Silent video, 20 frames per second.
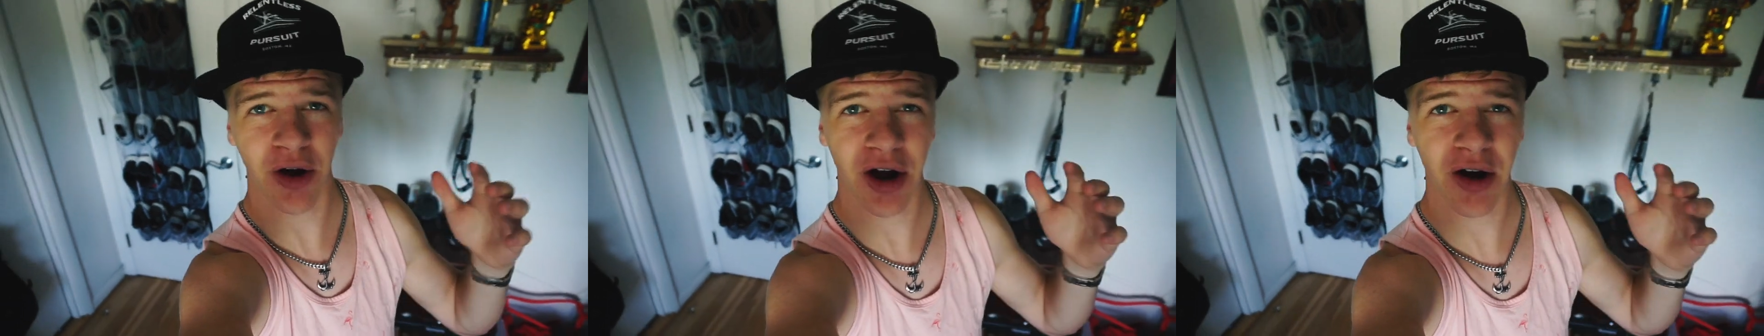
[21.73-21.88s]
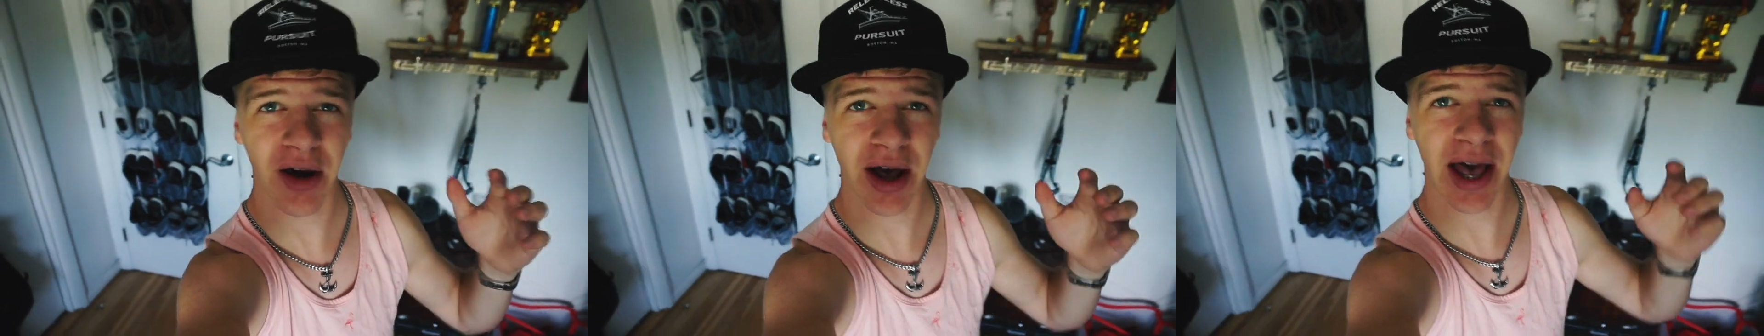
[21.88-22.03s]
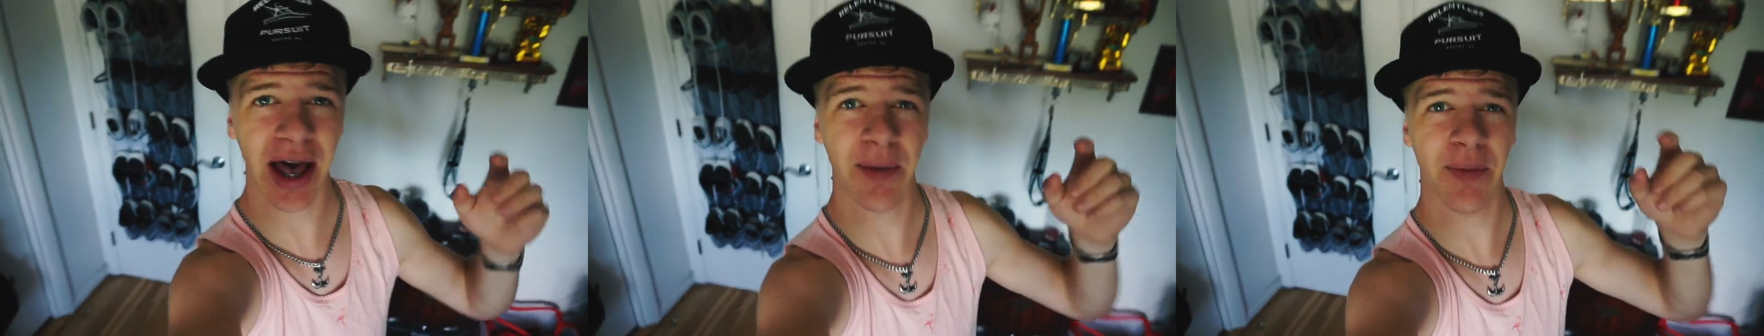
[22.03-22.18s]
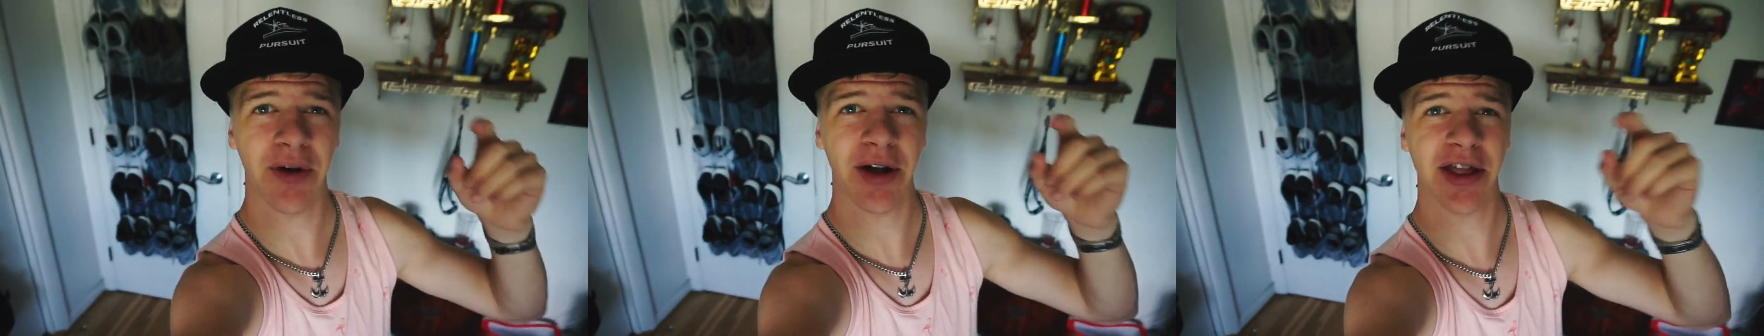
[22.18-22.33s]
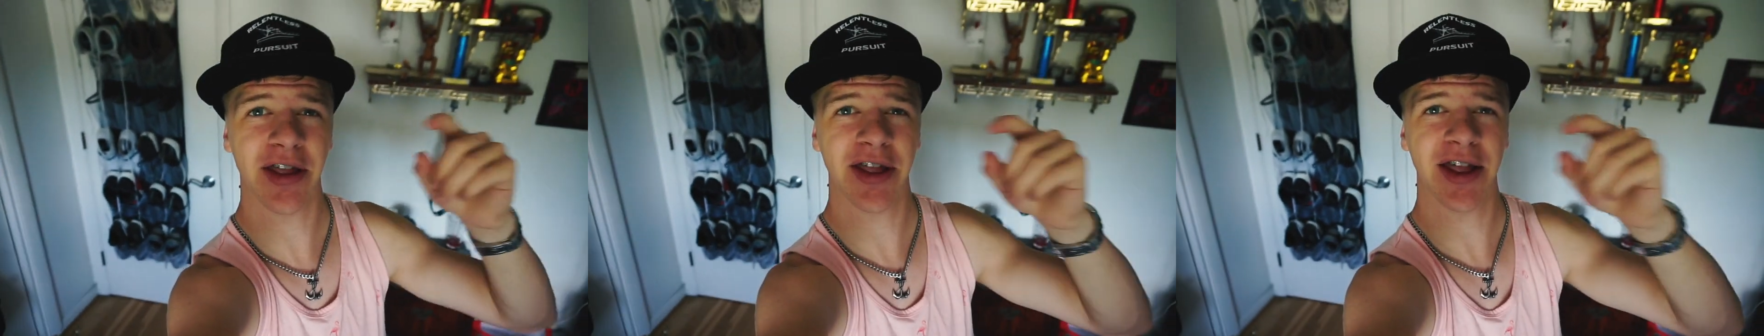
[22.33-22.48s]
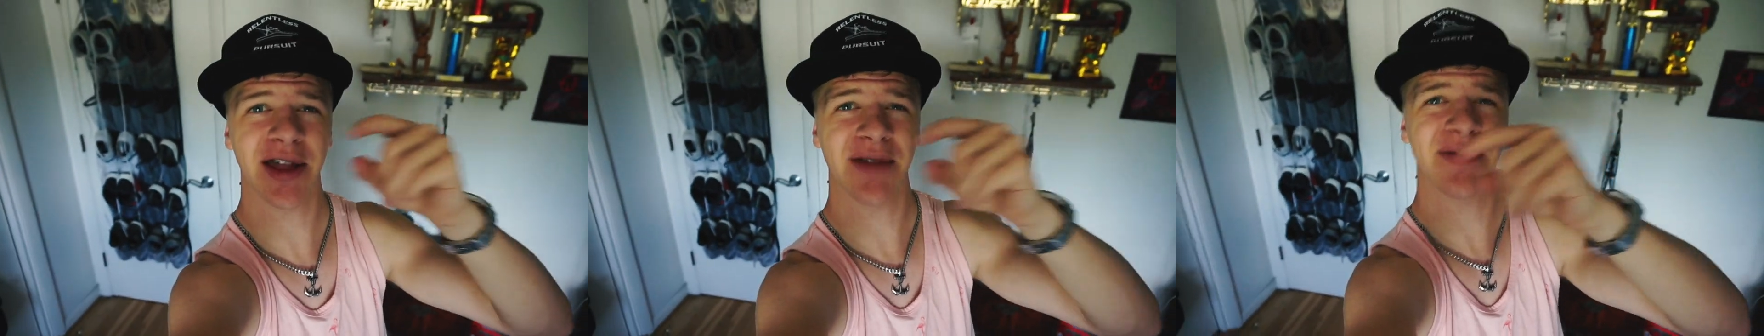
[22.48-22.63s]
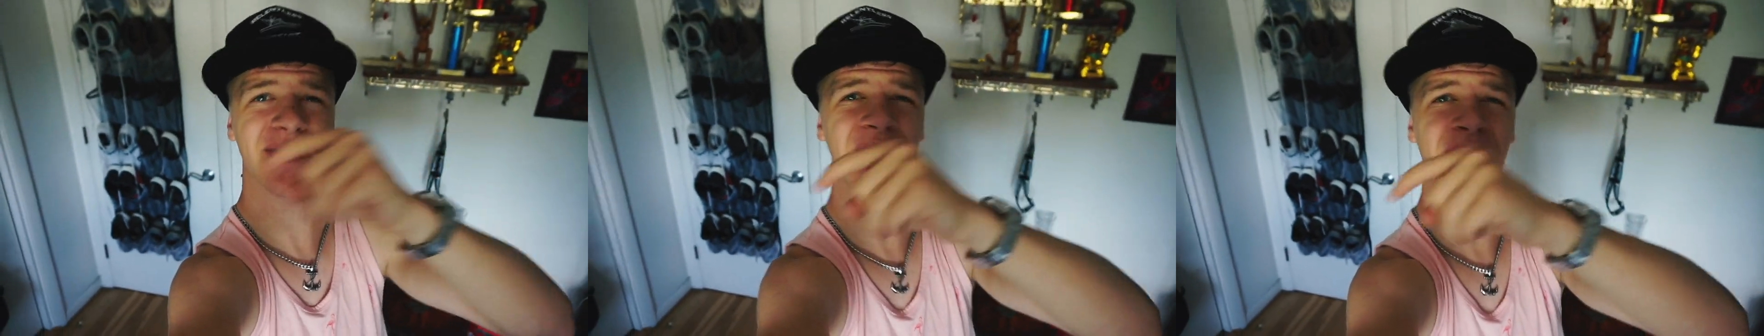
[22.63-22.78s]
Go ahead, press the
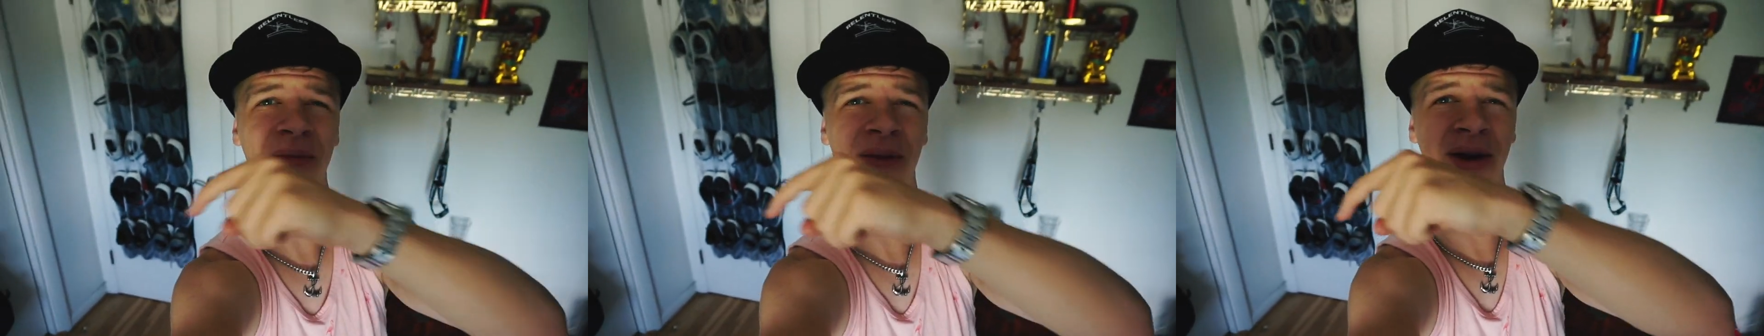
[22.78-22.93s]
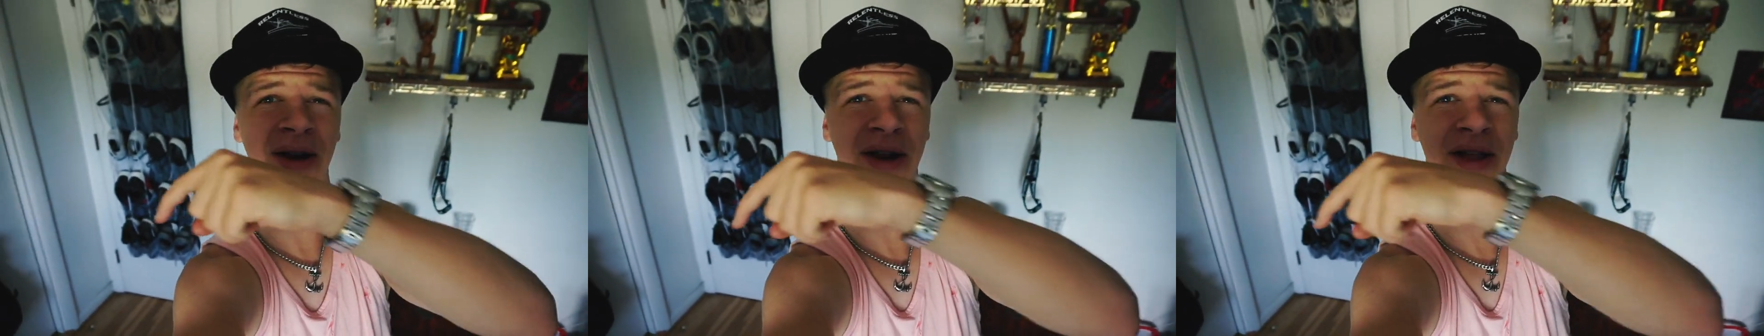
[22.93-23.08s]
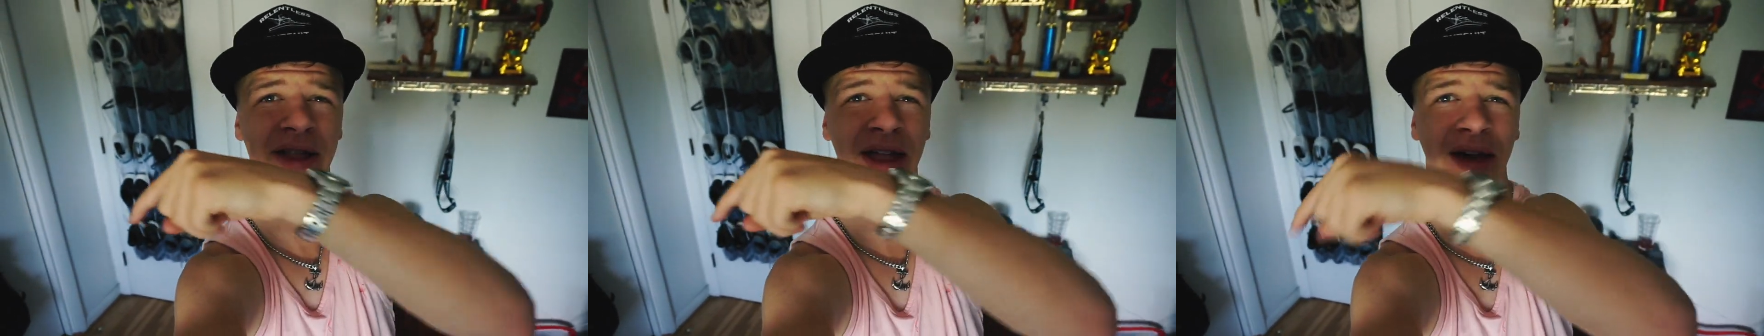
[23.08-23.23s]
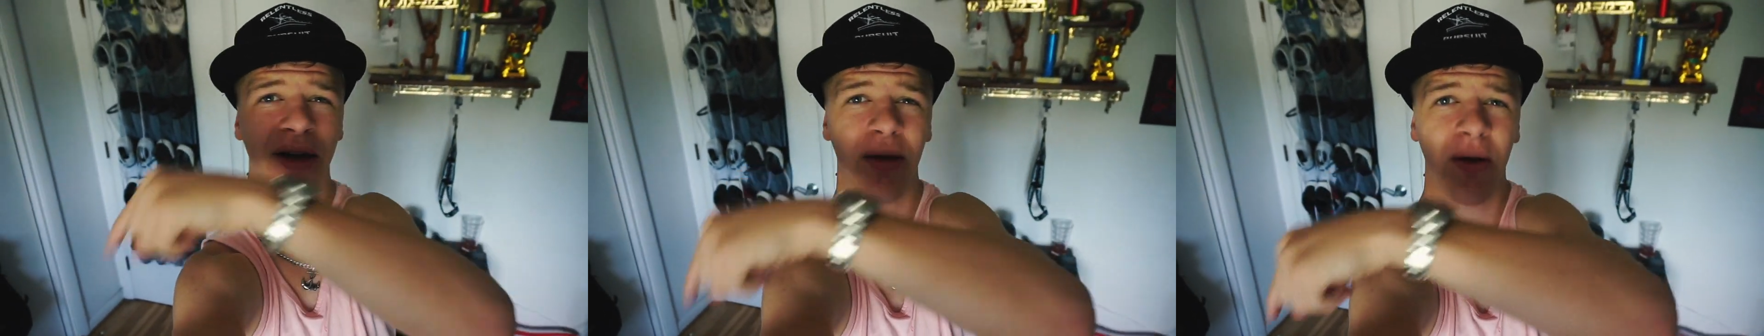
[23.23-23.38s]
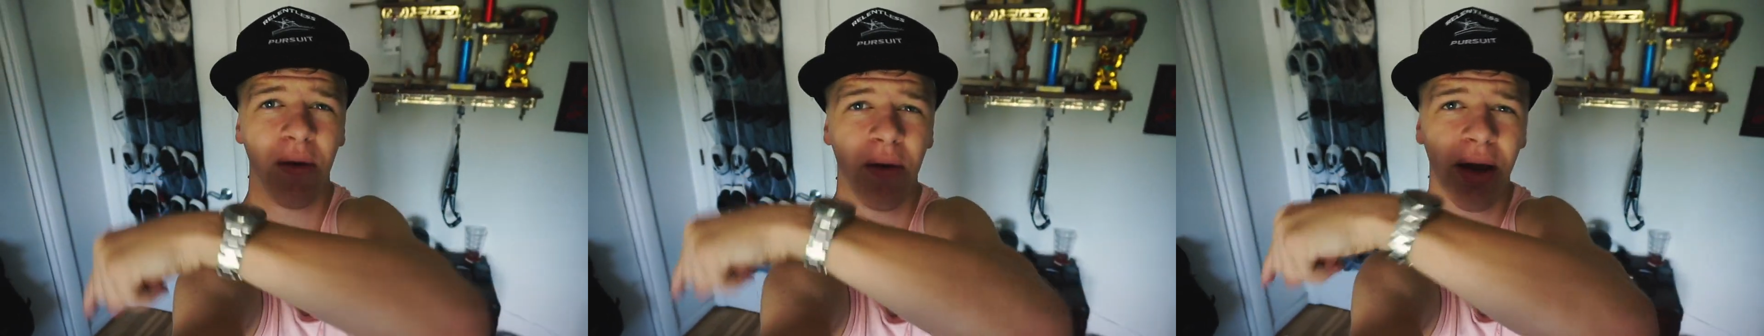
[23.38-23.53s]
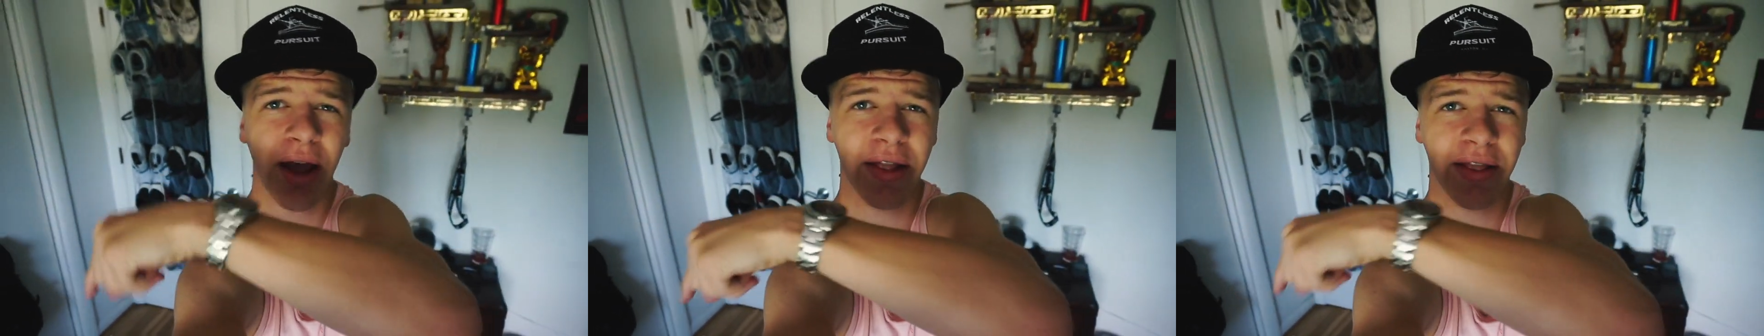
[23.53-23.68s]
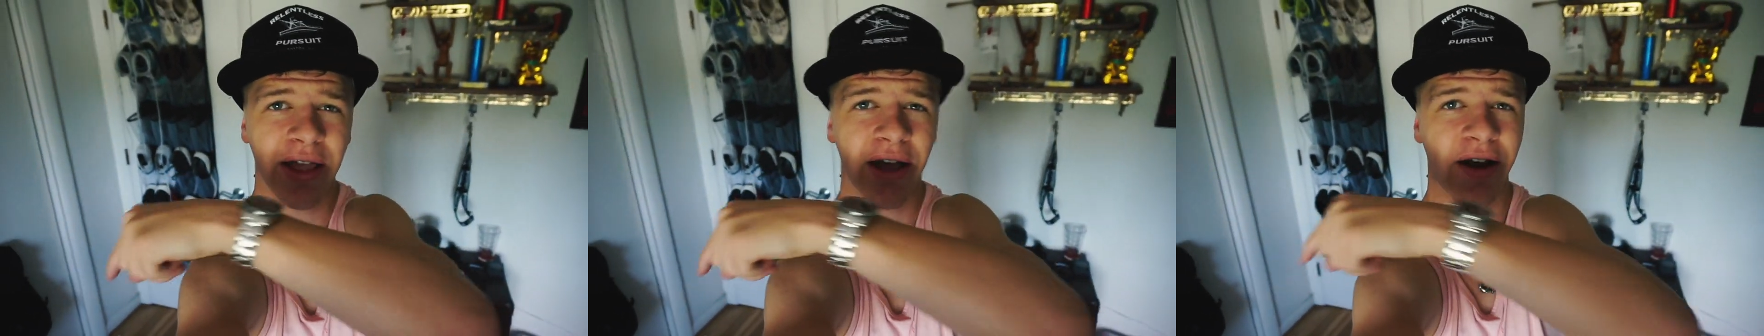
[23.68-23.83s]
subscribe button. It's like
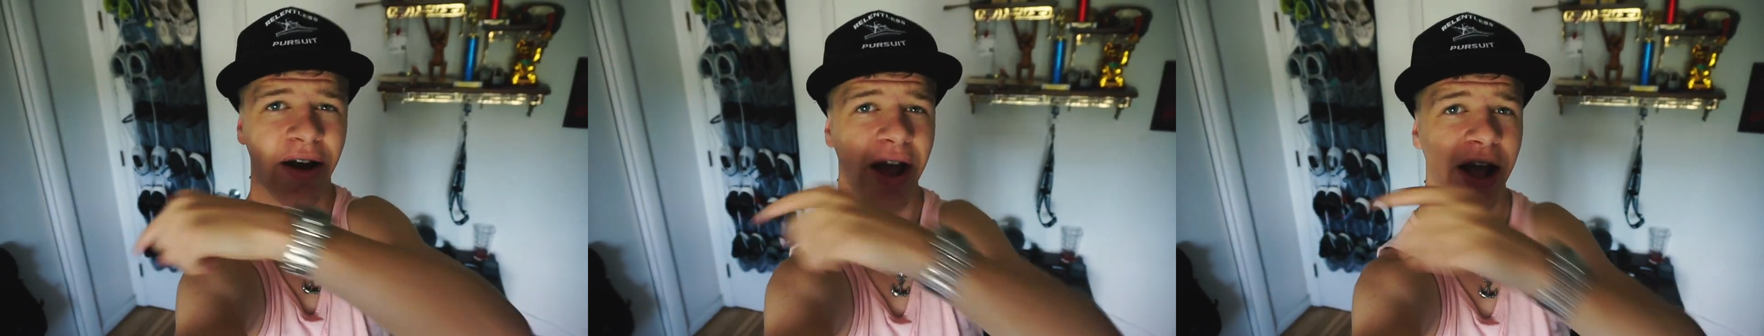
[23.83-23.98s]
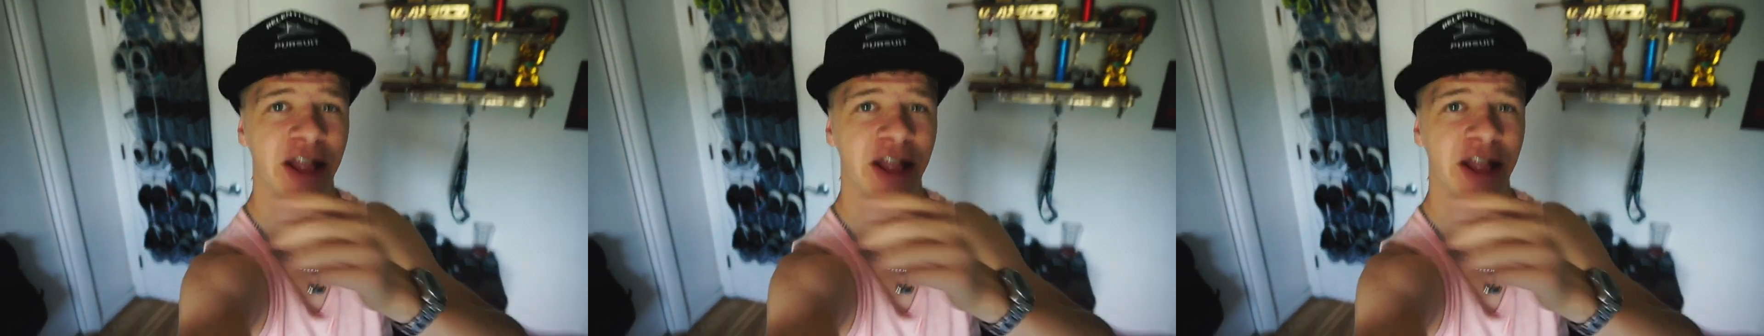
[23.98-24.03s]
right there.